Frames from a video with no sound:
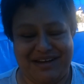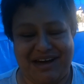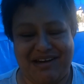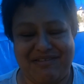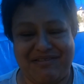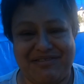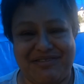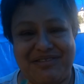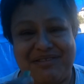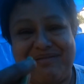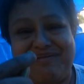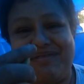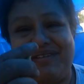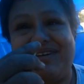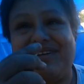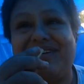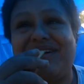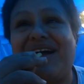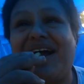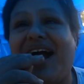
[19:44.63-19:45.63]
out. This
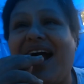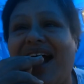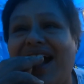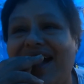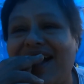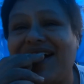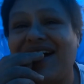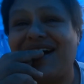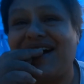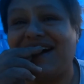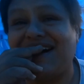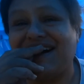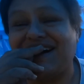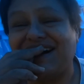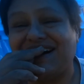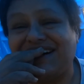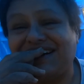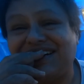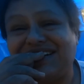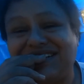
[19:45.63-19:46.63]
was not
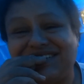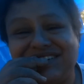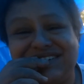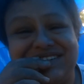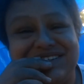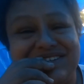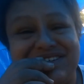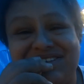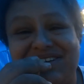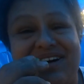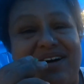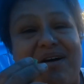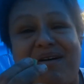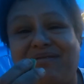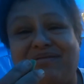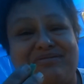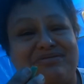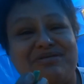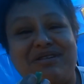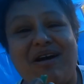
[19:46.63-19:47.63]
well thought out.
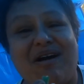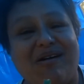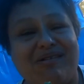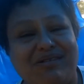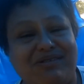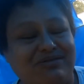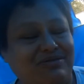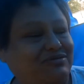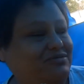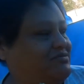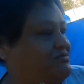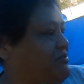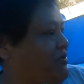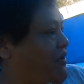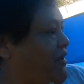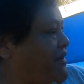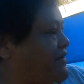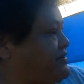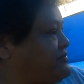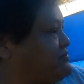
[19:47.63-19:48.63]
No. I need to get
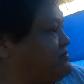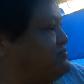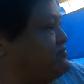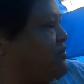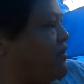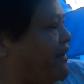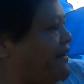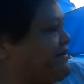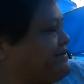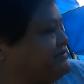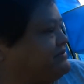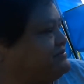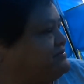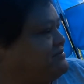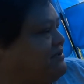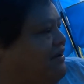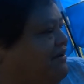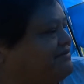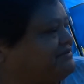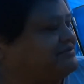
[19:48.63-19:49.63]
the key
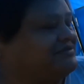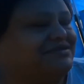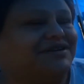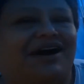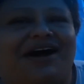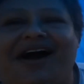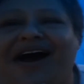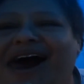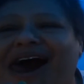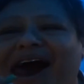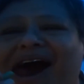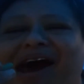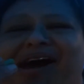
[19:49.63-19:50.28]
and